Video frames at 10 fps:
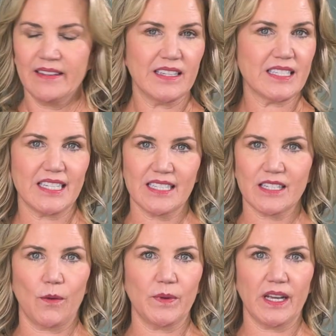This is
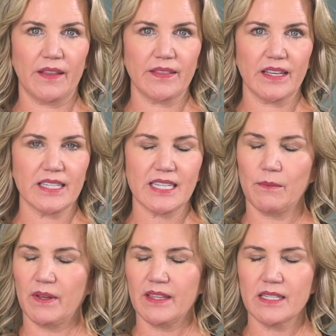going on the list. I
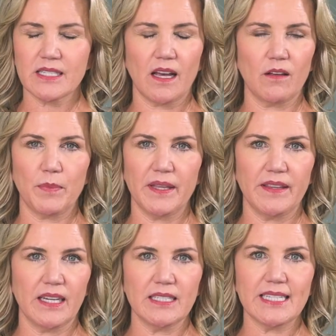want this solved by
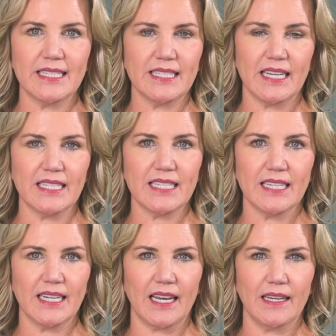the end of the day
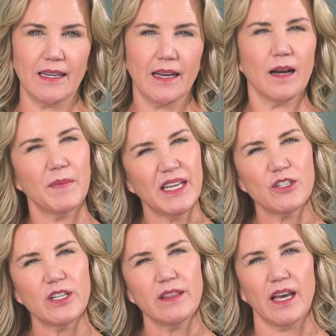today.
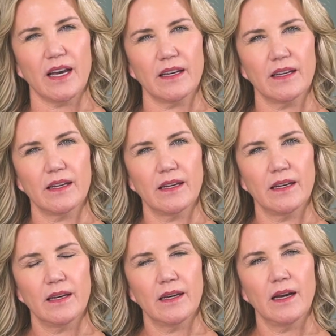Imagine that.
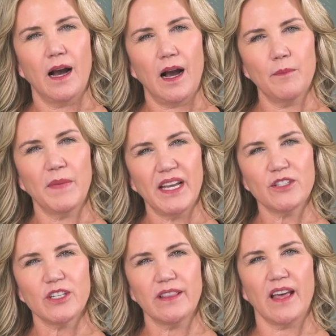
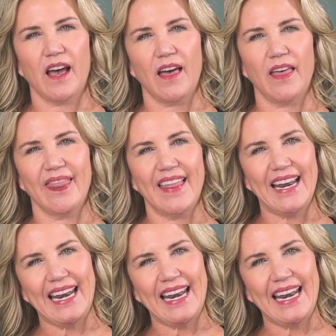Imagine that. The